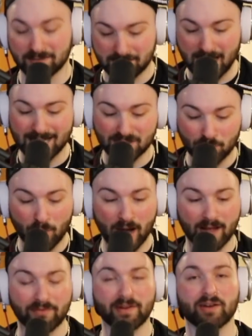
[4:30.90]
That's
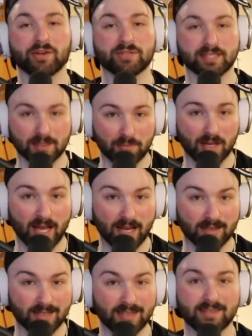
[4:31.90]
why fair use is in play.
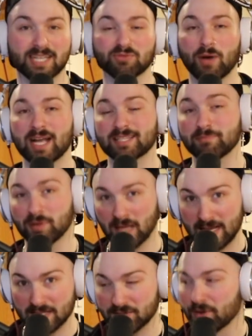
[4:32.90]
That's why it's in
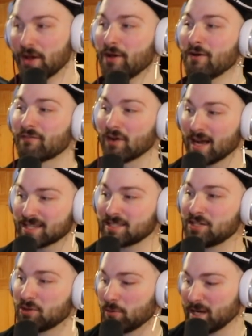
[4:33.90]
place for us to
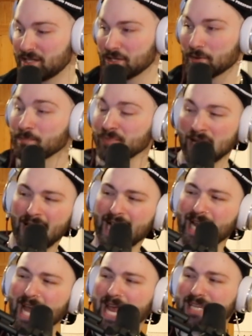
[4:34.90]
do what we do.
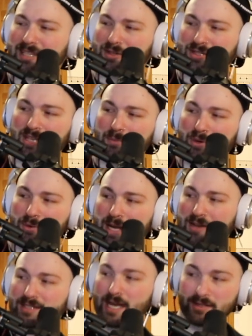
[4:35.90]
And I hate that there's some
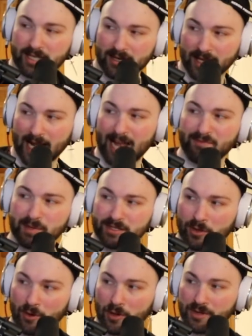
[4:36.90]
creators out there, I've been
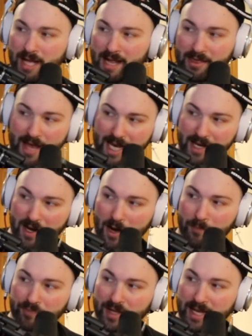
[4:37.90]
told that,
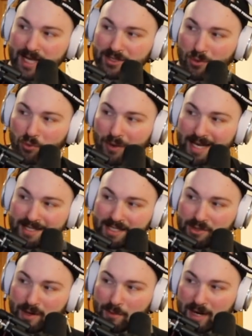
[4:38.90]
it's a risk
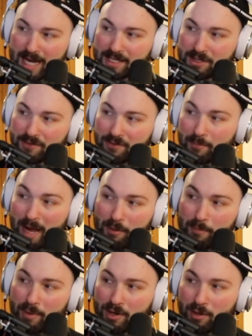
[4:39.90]
doing what I do. By
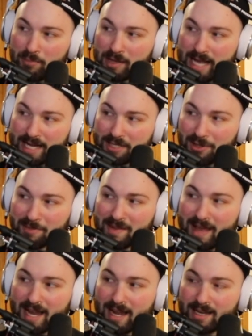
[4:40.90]
Roberto Blake told me
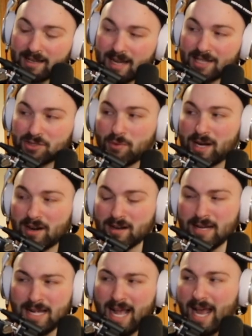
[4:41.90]
that on Twitter,
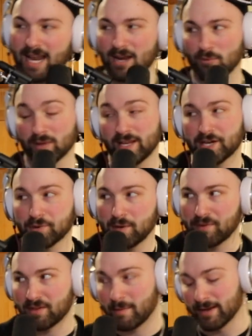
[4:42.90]
and I don't really agree
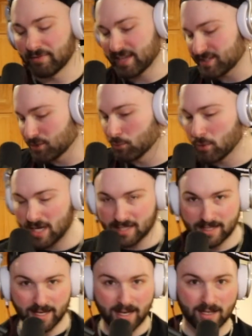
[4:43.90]
with him. I don't think it's a risk